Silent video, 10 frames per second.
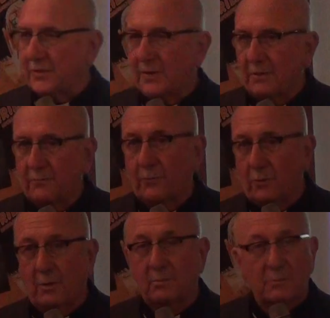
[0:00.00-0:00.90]

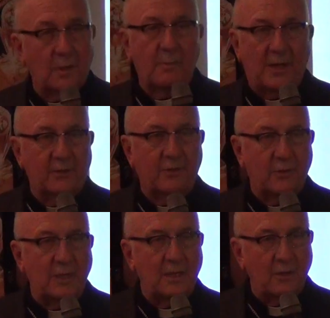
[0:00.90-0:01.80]
for about
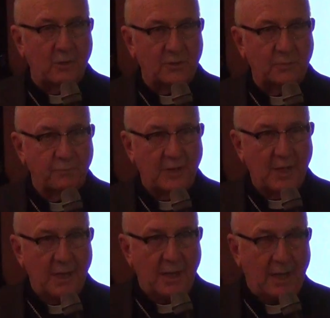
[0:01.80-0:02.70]
30 years.
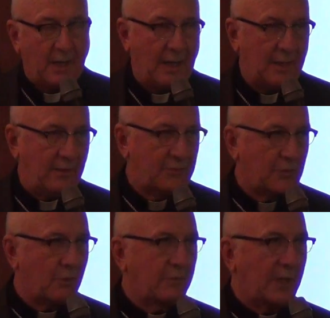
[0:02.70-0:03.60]
And have
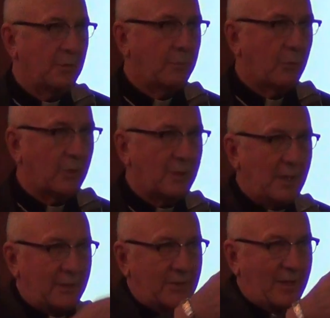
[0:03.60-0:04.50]
served on the board
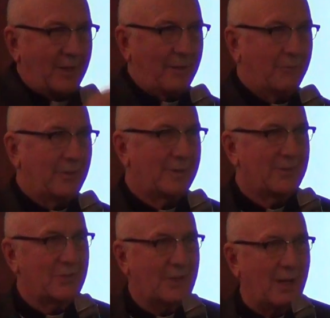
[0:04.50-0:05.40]
of
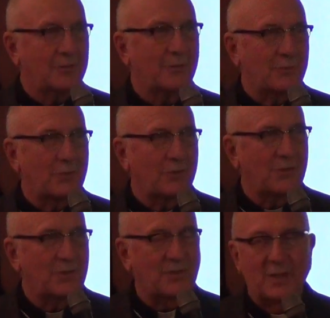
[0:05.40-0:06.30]
the Council of
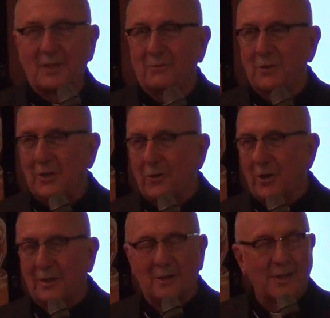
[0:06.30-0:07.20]
Churches, City of New
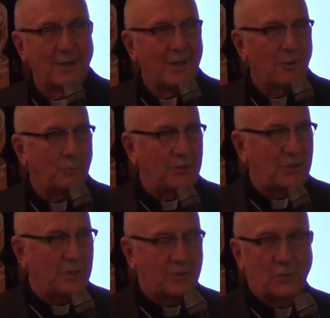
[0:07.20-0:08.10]
York,
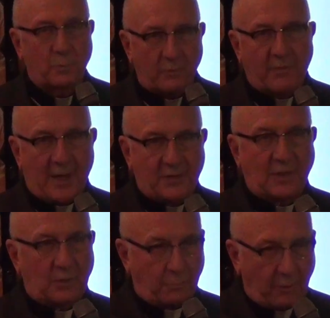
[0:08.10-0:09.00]
which is
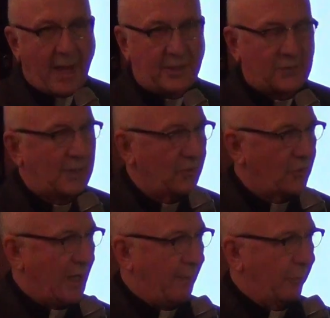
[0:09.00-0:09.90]
supervising the Protestant
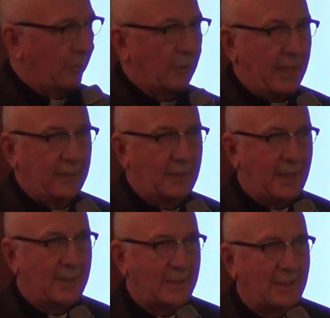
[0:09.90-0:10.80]
chapel at
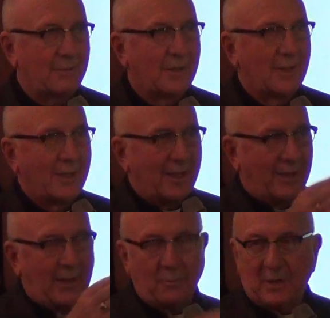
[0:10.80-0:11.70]
Kennedy.
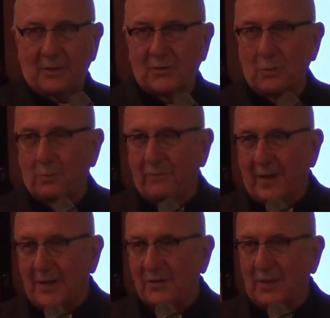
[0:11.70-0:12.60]
And that means
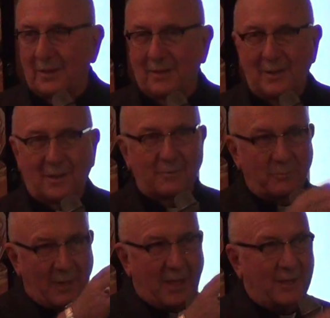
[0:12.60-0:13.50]
supervising the
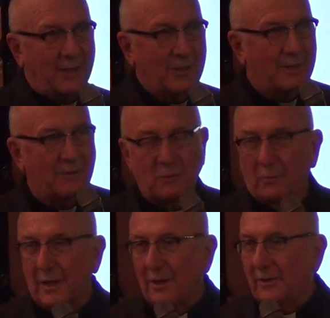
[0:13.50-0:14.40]
young man there giving
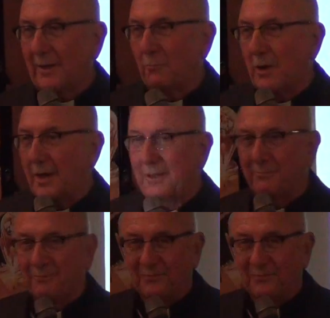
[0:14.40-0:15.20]
away all that wine.